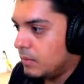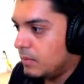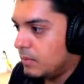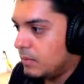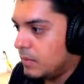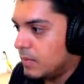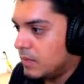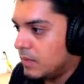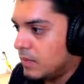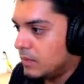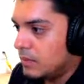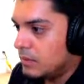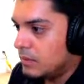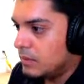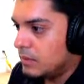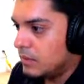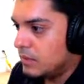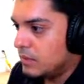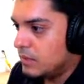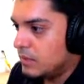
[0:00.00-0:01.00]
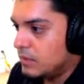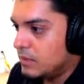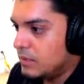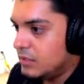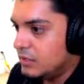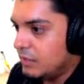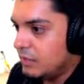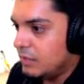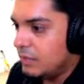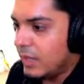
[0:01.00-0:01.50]
because it
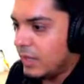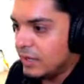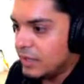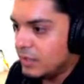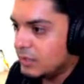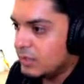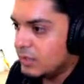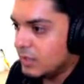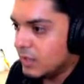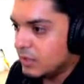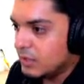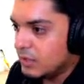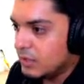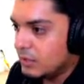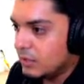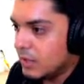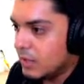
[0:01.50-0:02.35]
just makes sense in my